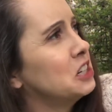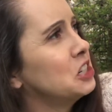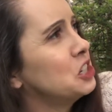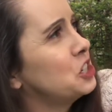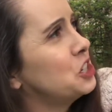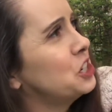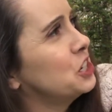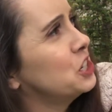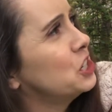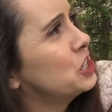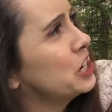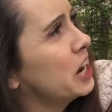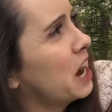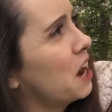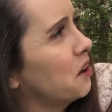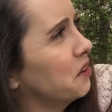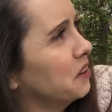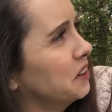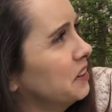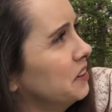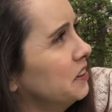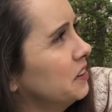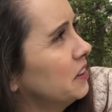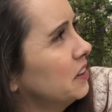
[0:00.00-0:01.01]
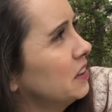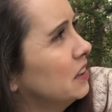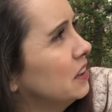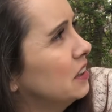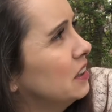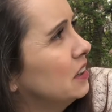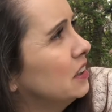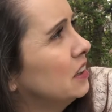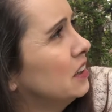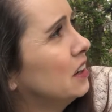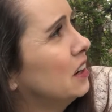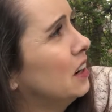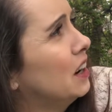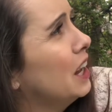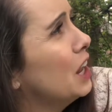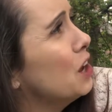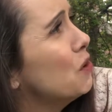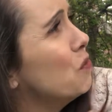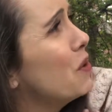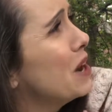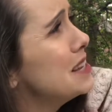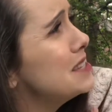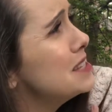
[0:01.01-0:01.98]
she shouted.
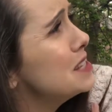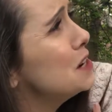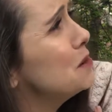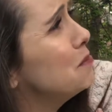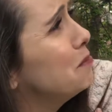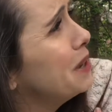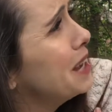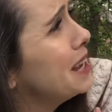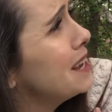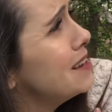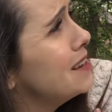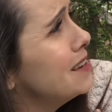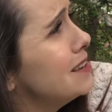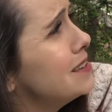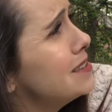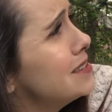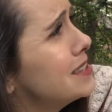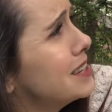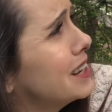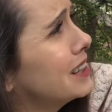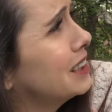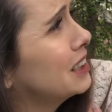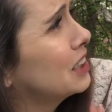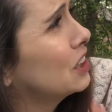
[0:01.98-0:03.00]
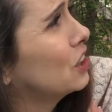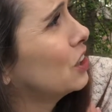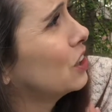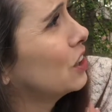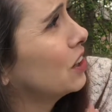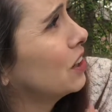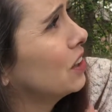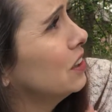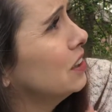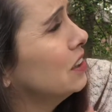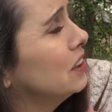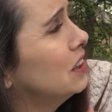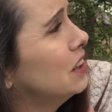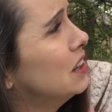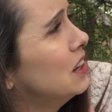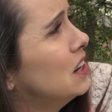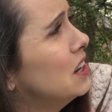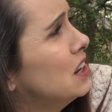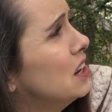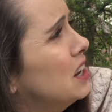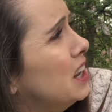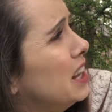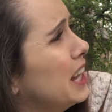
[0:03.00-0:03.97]
"It wasn't me," said the girl.
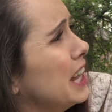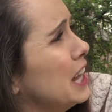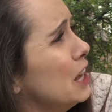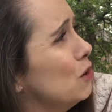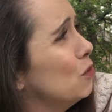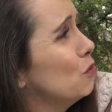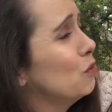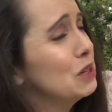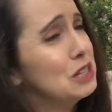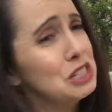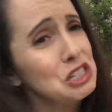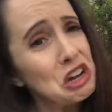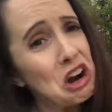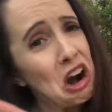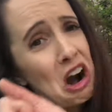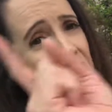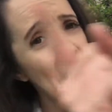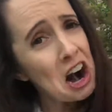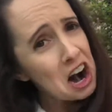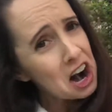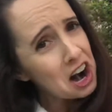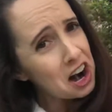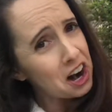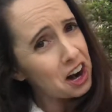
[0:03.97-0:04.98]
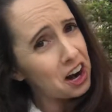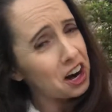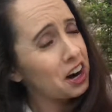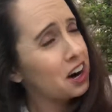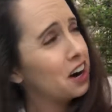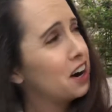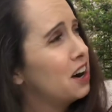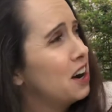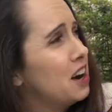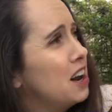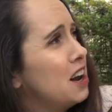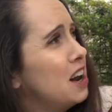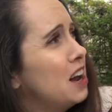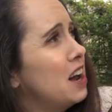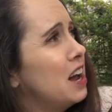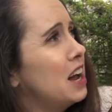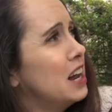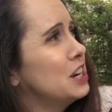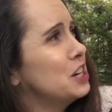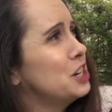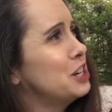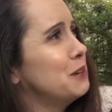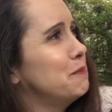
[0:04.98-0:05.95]
"It was her."
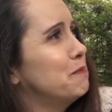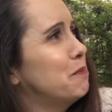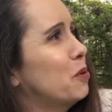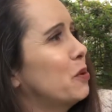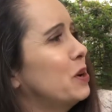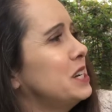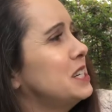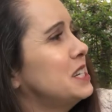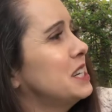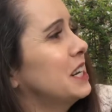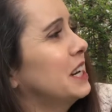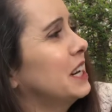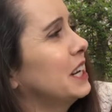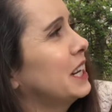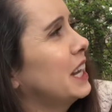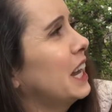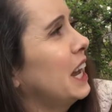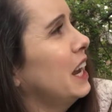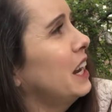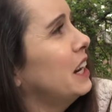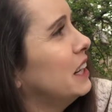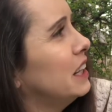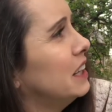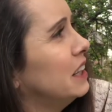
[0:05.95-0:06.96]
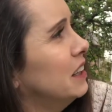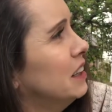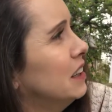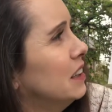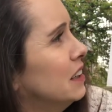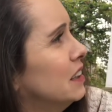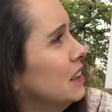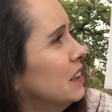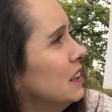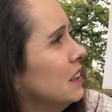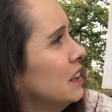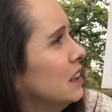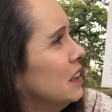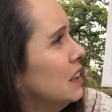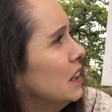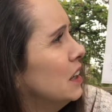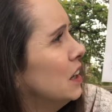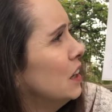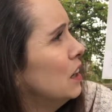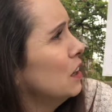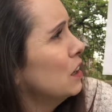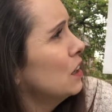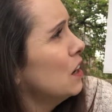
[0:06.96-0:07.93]
And she pointed at Katie.
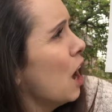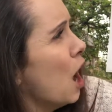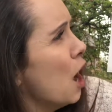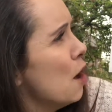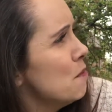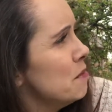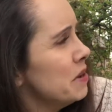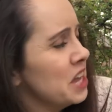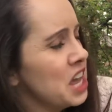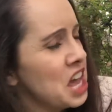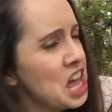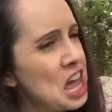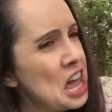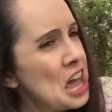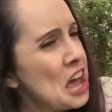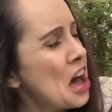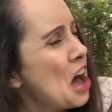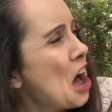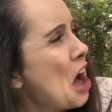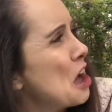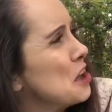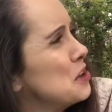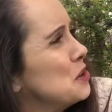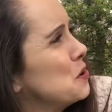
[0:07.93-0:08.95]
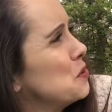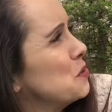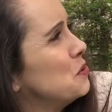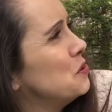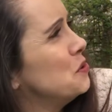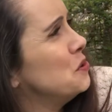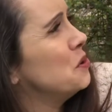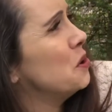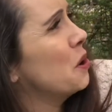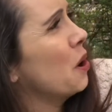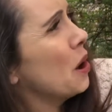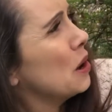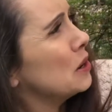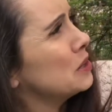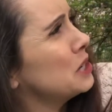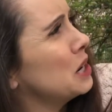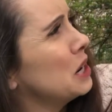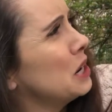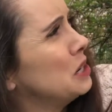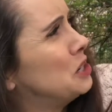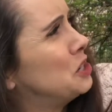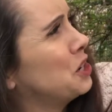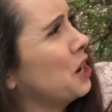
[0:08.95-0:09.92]
"Come here, you
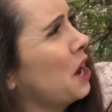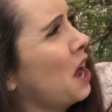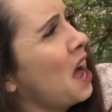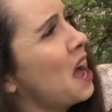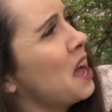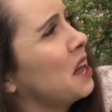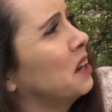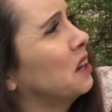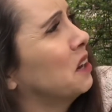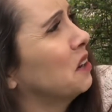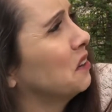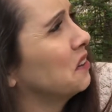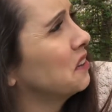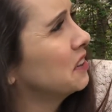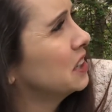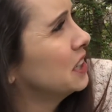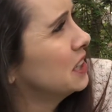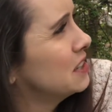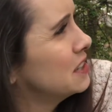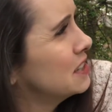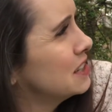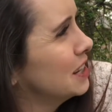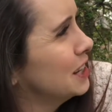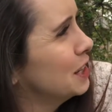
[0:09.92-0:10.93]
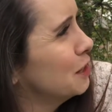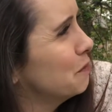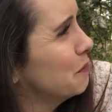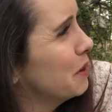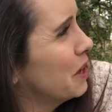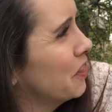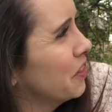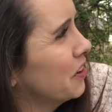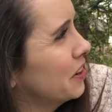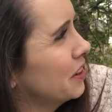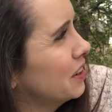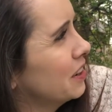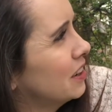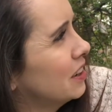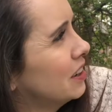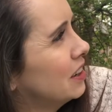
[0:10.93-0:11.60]
naughty child," said the mother.